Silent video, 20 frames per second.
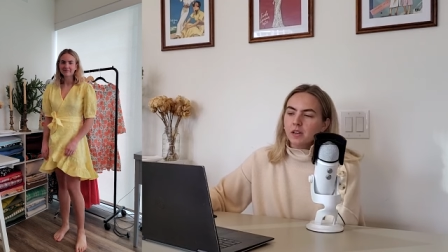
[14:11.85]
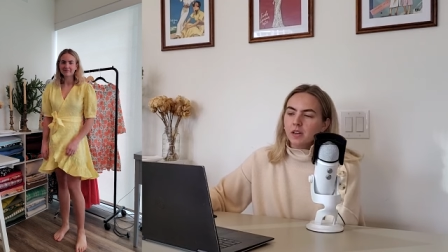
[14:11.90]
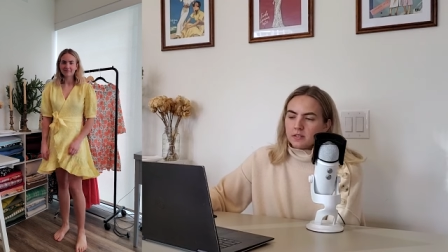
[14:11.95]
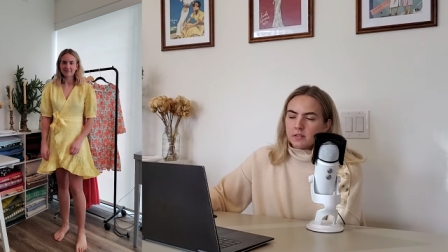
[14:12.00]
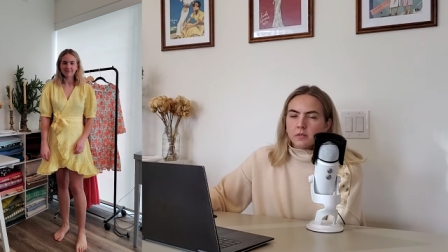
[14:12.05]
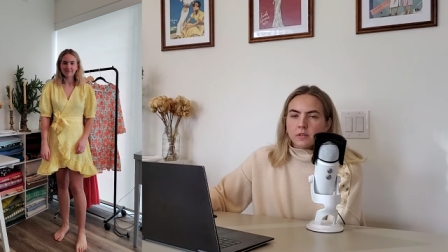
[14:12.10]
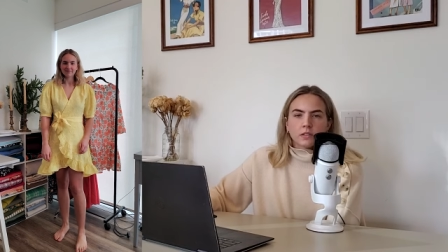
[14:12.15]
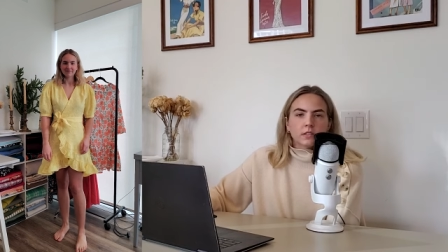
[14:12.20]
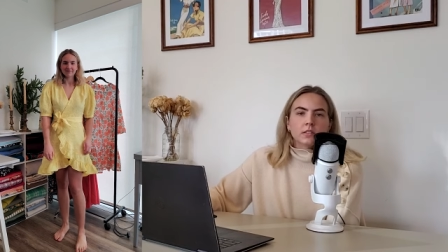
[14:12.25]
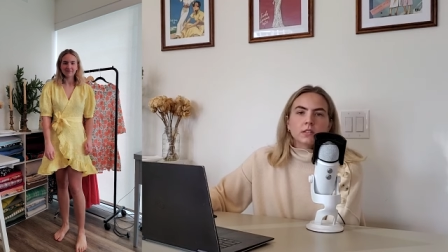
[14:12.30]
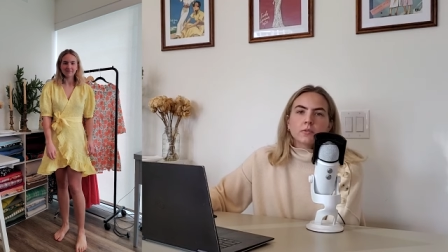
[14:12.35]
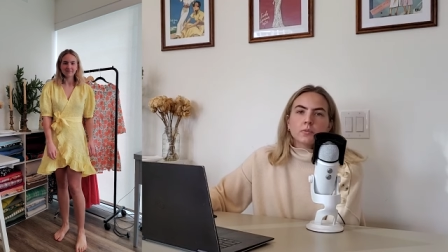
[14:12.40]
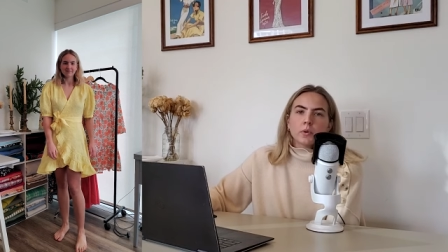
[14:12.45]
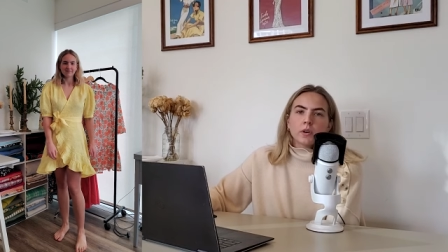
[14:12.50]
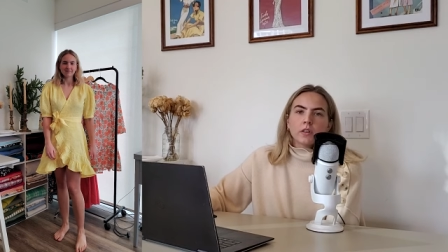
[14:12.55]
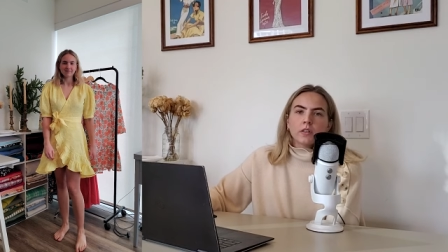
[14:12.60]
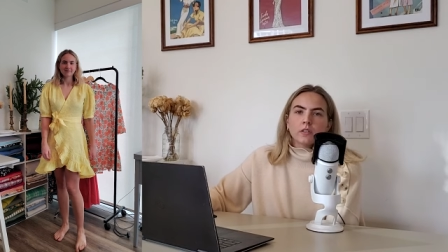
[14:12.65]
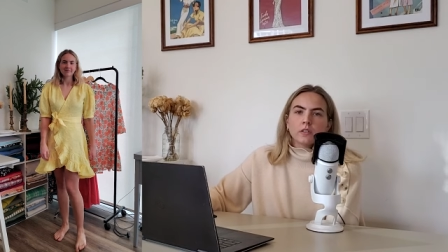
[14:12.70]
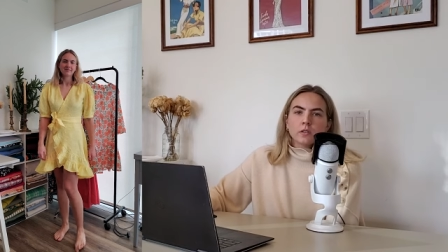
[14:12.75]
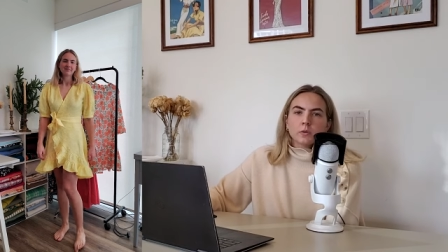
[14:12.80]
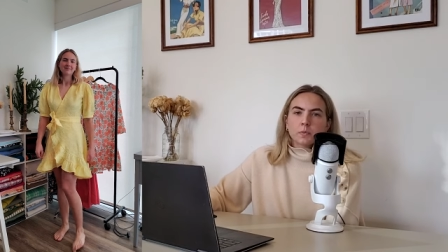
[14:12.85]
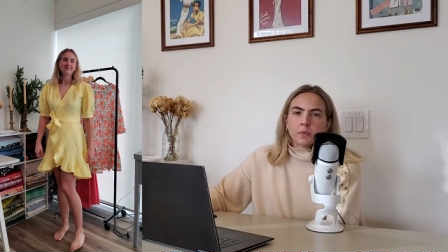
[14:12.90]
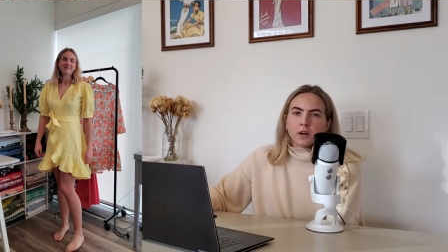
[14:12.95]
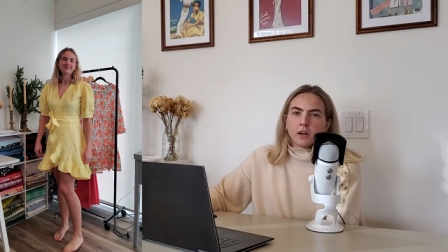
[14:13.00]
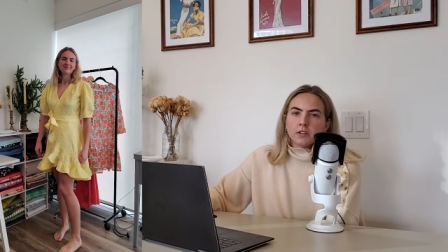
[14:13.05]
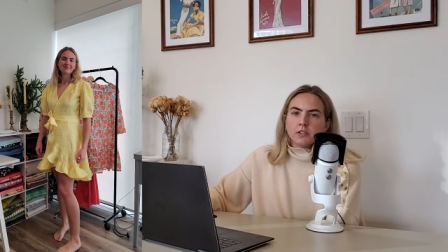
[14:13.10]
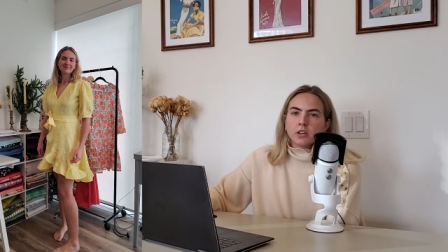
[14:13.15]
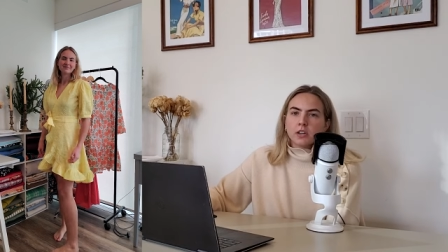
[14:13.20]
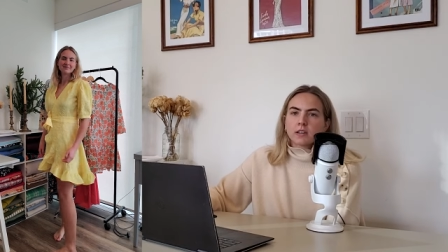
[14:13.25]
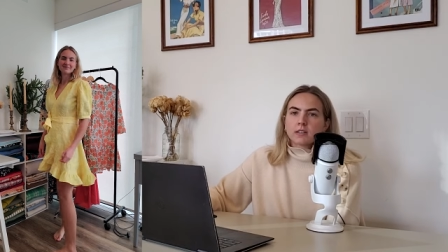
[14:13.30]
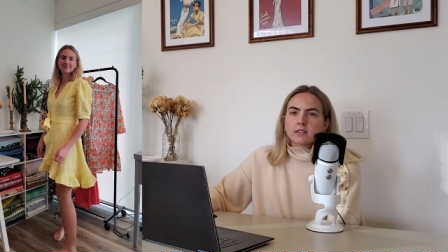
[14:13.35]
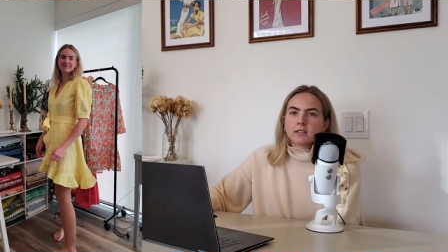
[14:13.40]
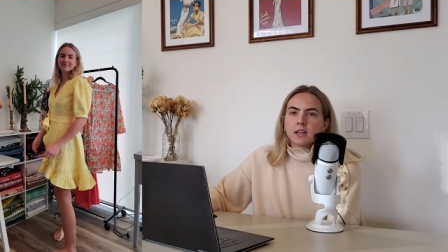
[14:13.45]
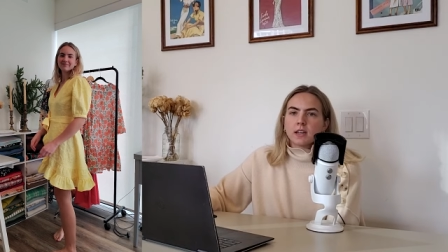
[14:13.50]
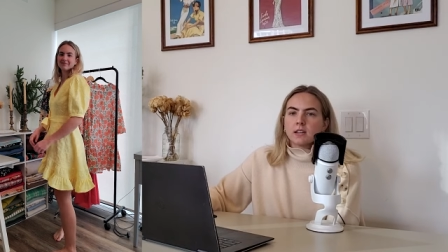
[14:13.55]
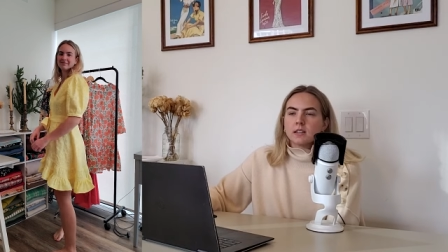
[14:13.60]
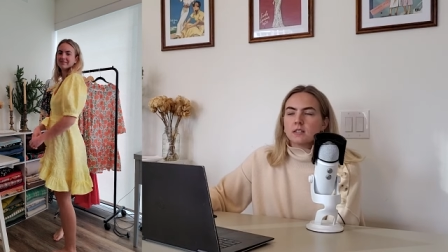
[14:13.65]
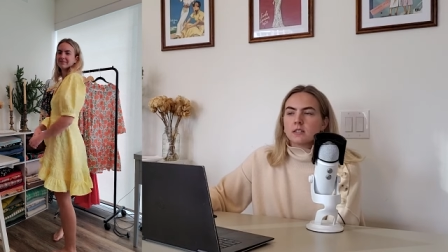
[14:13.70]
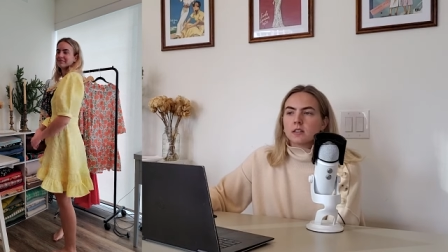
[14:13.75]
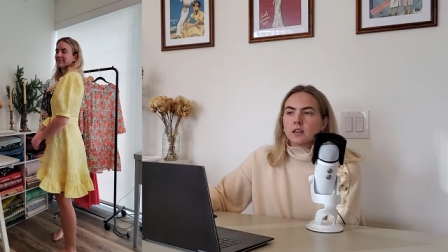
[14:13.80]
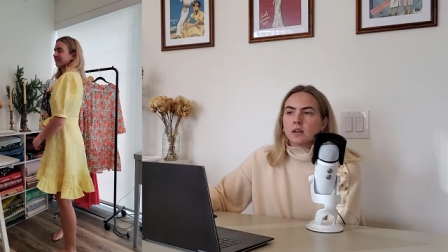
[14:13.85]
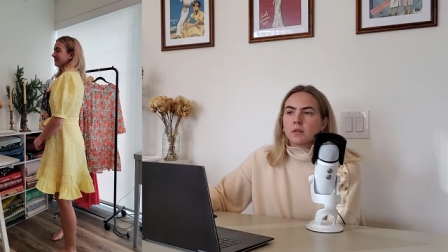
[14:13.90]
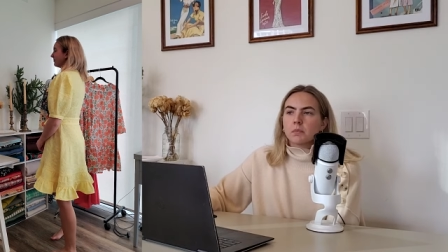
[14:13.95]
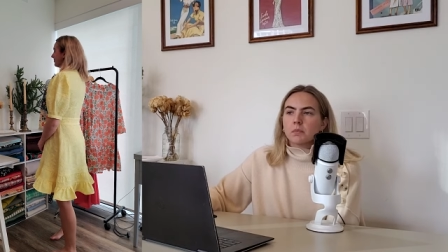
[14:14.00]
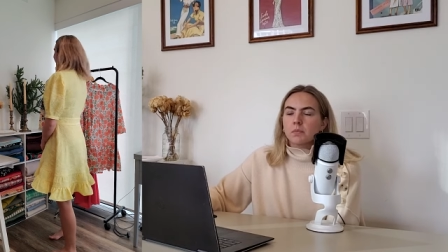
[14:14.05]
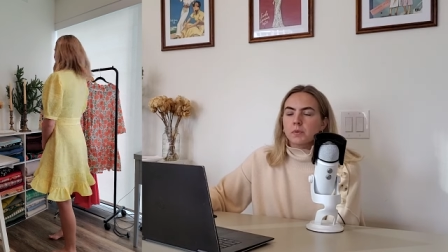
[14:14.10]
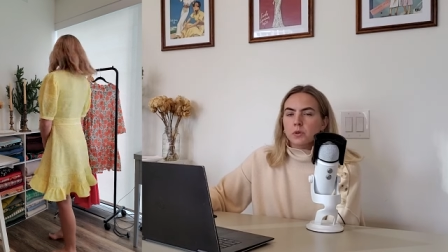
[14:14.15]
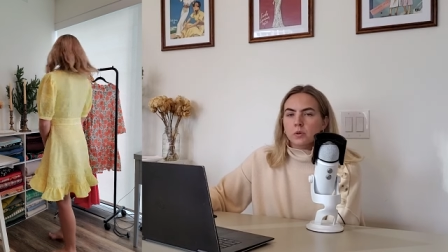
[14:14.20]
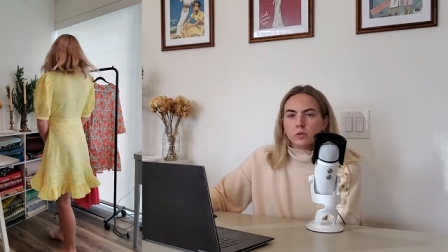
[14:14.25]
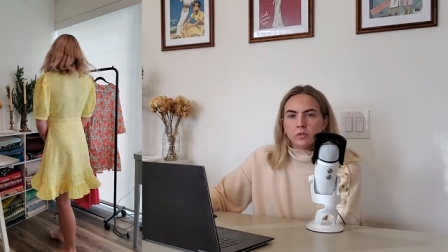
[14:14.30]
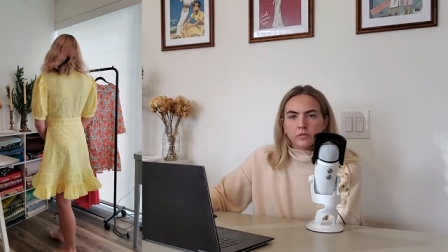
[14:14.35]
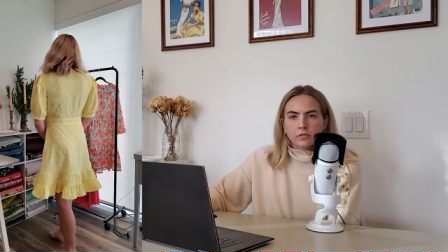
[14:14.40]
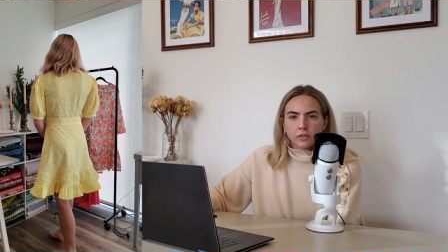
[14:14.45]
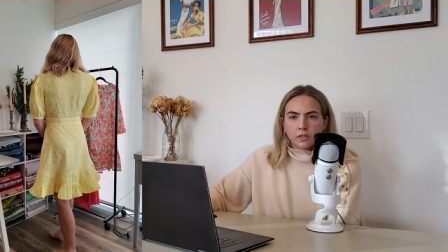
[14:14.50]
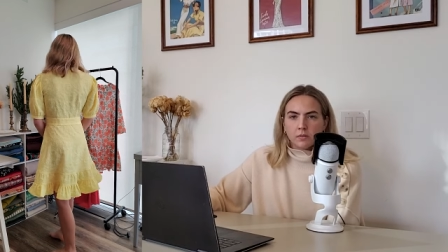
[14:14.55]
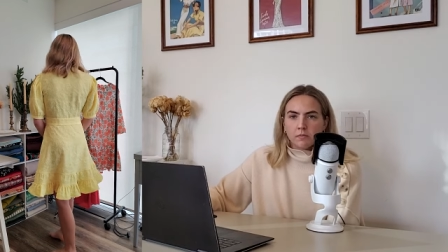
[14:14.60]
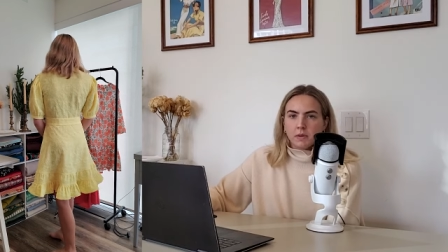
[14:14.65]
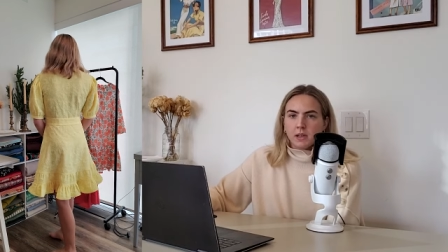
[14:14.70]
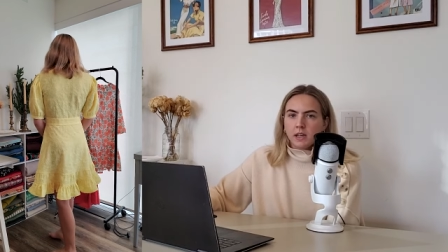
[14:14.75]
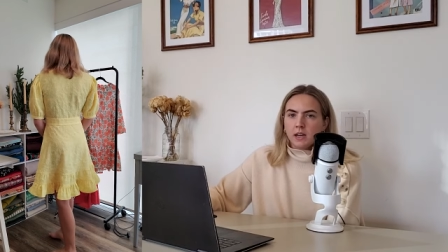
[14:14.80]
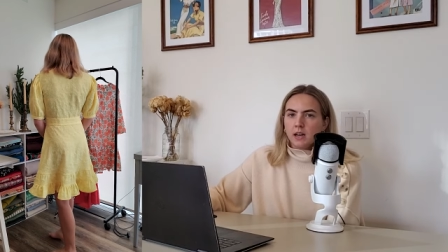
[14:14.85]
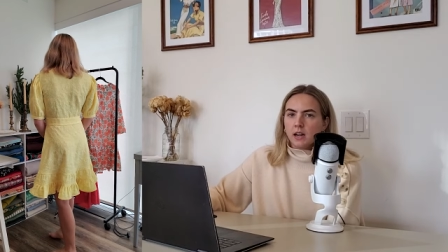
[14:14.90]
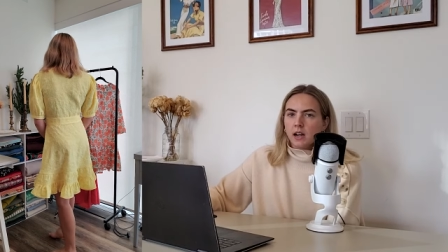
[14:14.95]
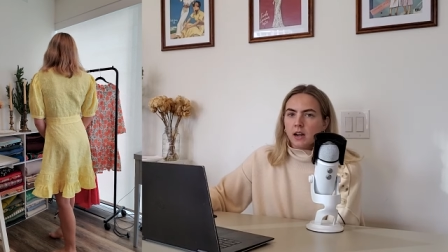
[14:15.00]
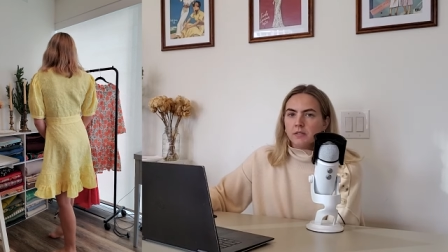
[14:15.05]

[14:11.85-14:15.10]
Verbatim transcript: So, this is one of those projects that is like beautifully made.